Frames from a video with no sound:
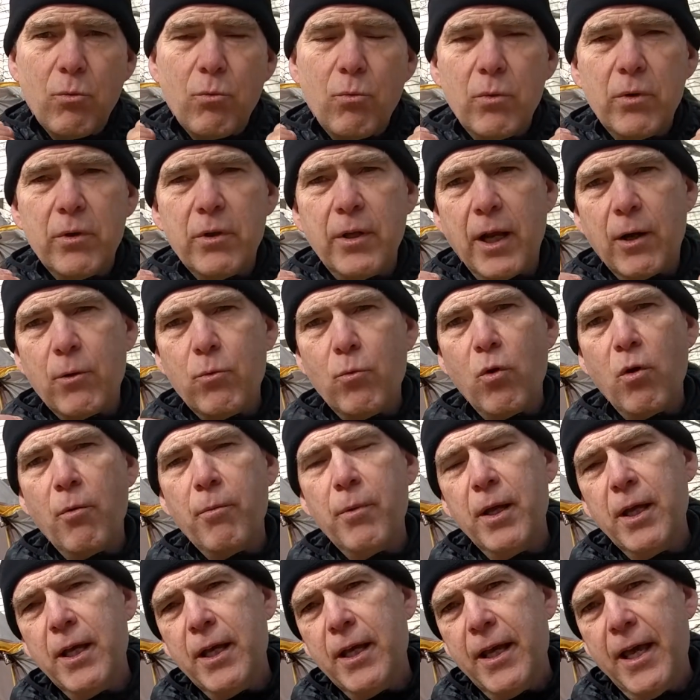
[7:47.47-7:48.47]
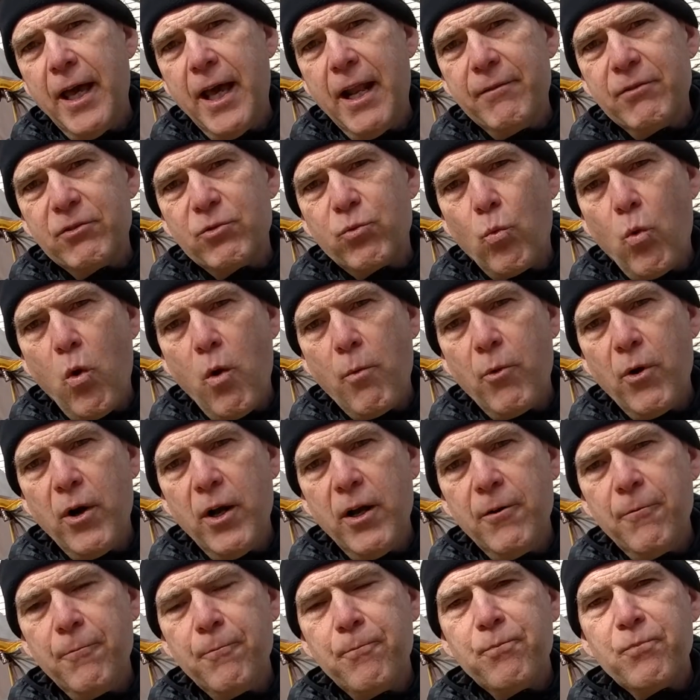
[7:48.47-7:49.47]
neck warm, and if it's warmer
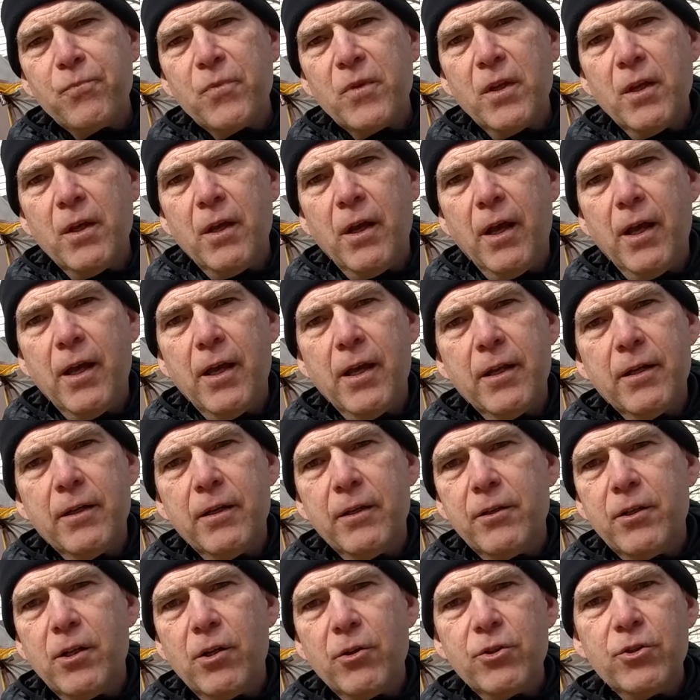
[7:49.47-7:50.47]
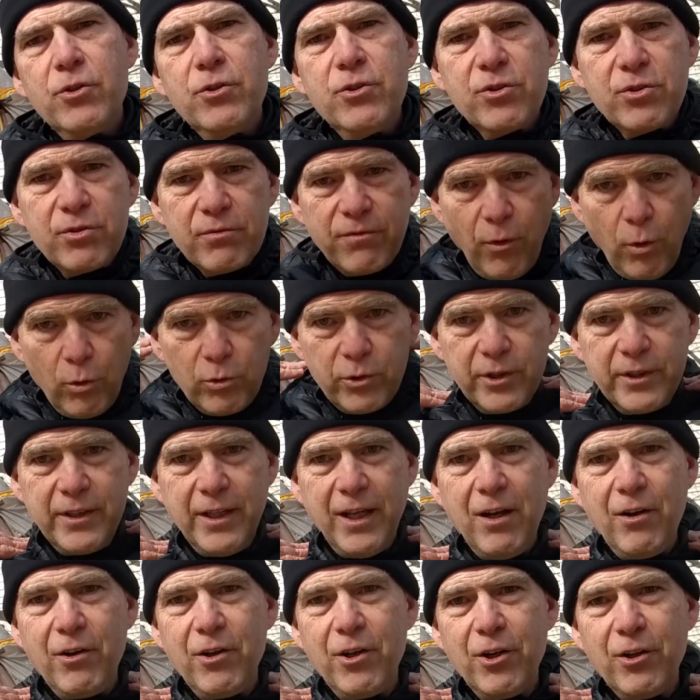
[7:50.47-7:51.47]
out, and you just fold it
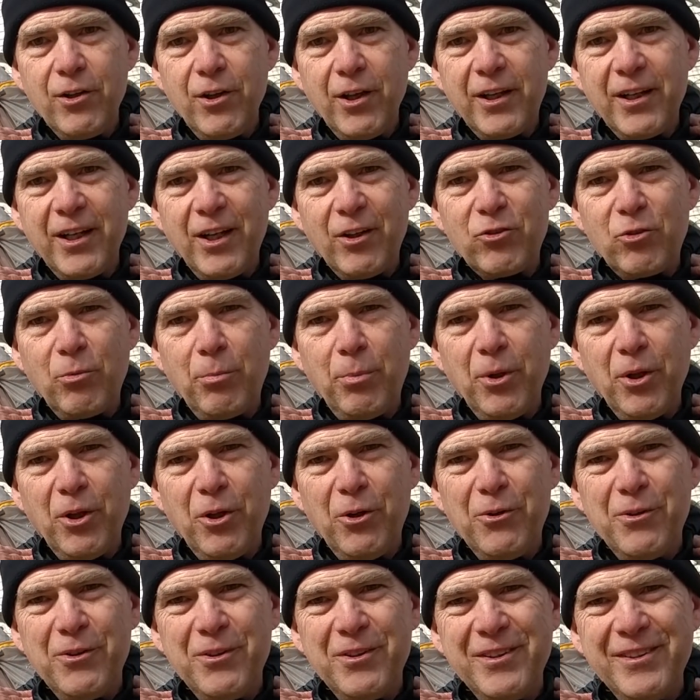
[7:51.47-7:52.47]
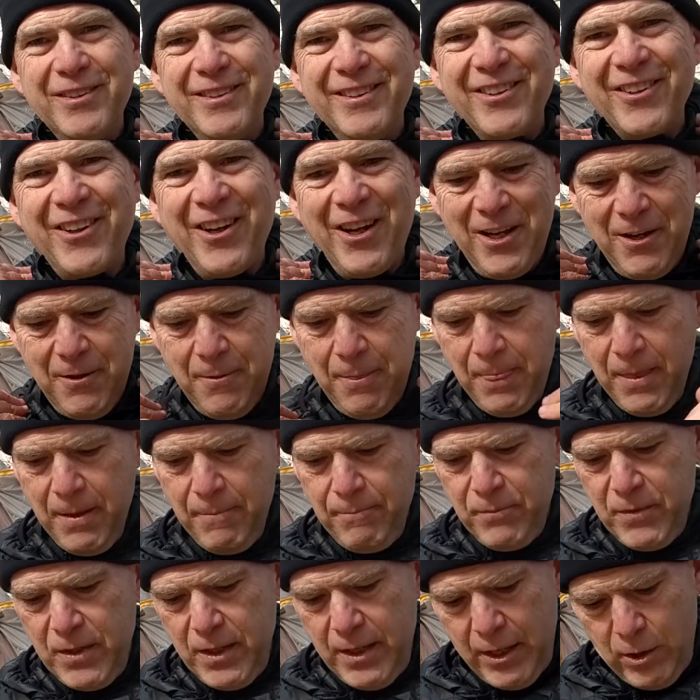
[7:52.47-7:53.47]
down here like an extra pillow, okay?
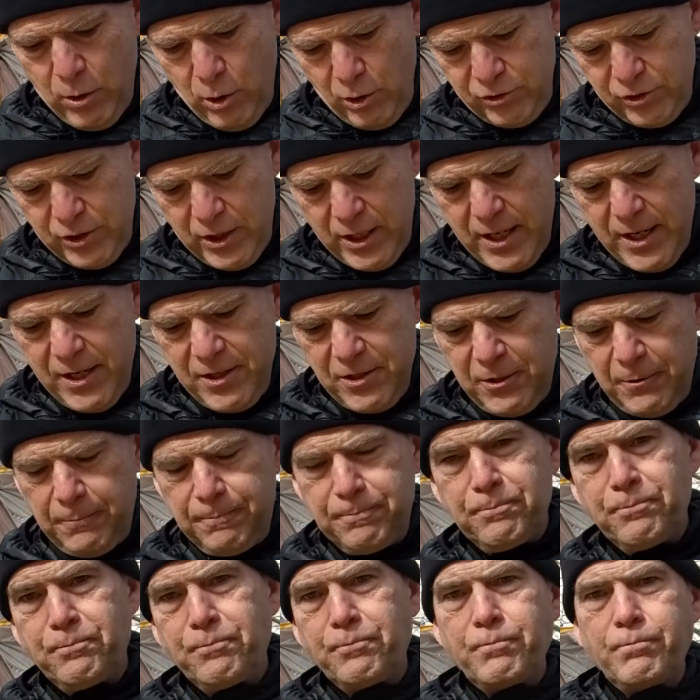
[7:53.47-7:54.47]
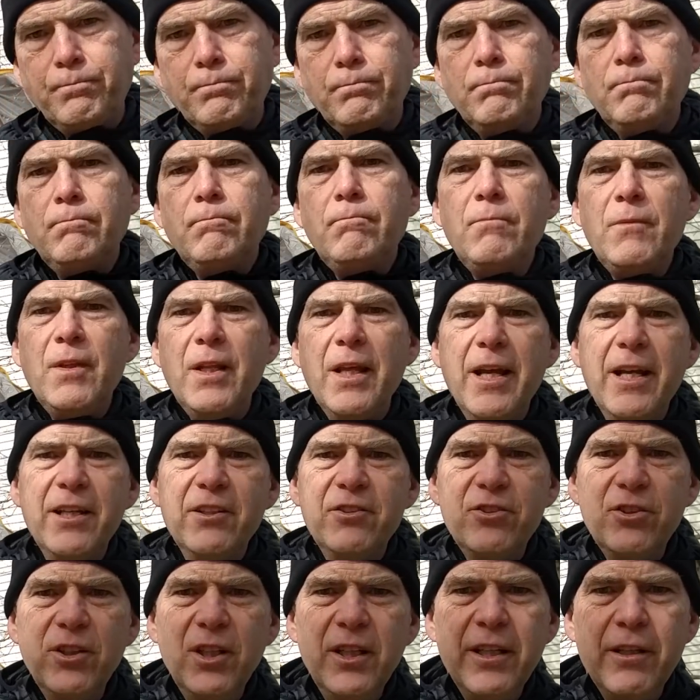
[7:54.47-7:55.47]
It also has a
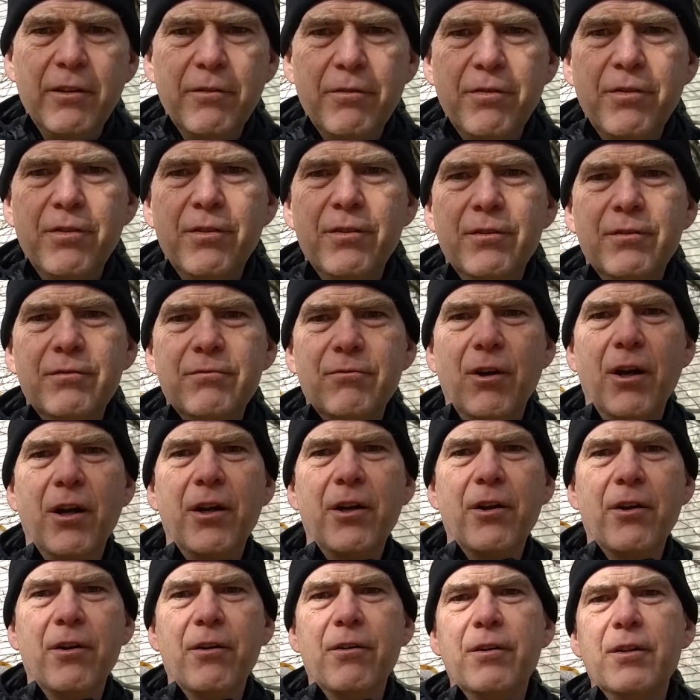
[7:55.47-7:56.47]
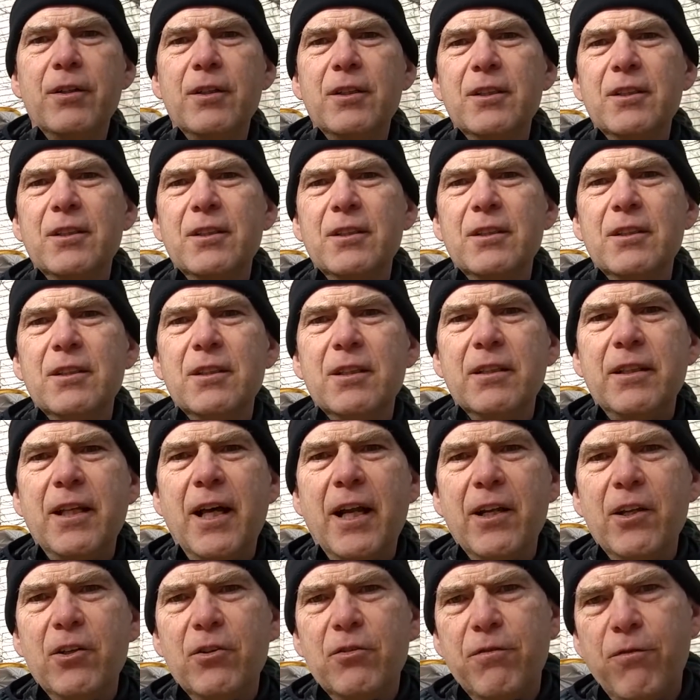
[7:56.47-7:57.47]
sleeve right here that
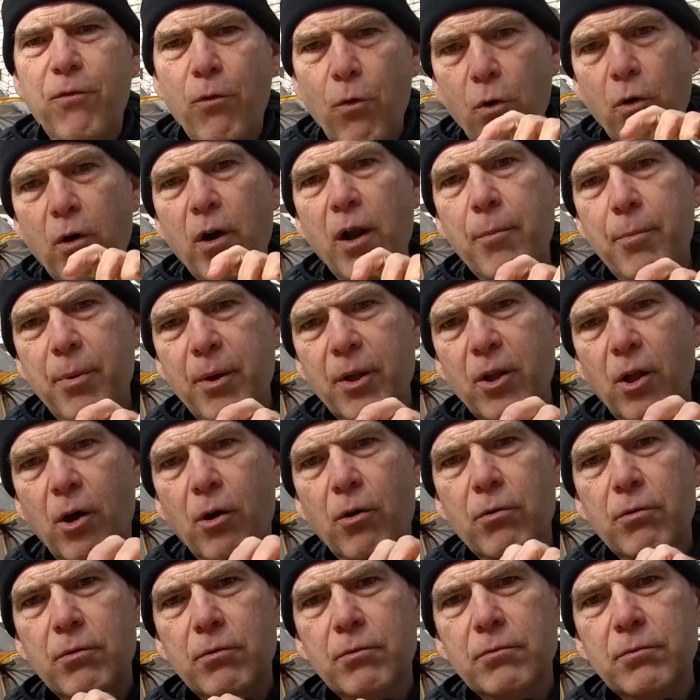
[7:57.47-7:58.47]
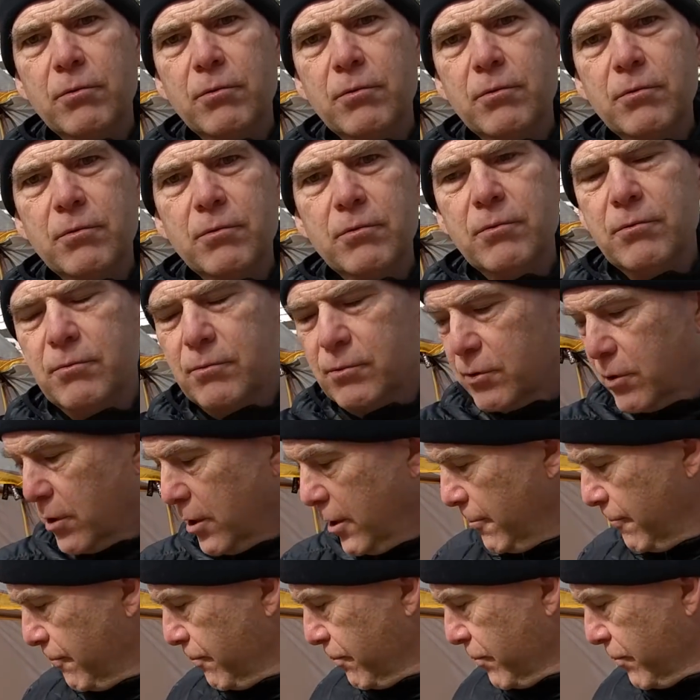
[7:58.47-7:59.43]
is for a pillow, right?